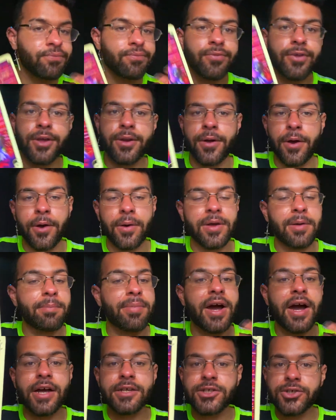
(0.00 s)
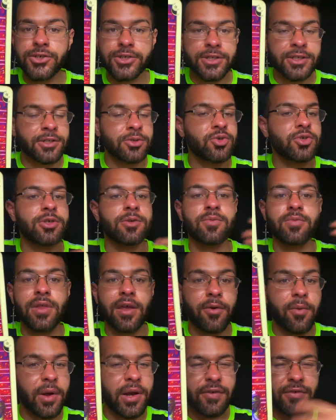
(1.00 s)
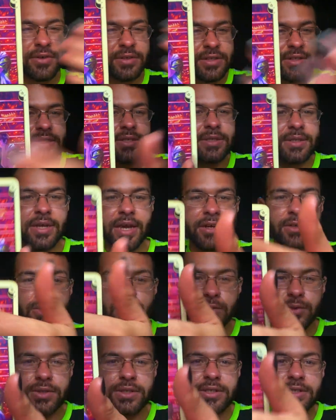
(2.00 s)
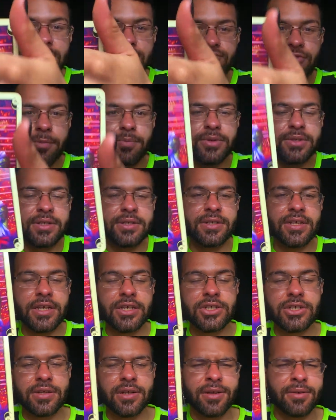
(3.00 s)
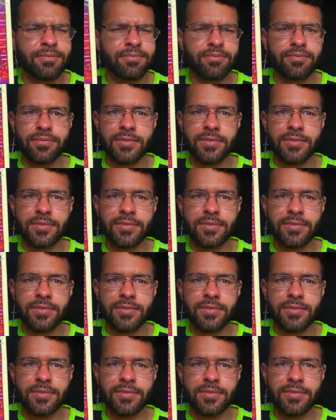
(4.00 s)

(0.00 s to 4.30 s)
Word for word: you know imposter syndrome like whatever this nine of swords is the representation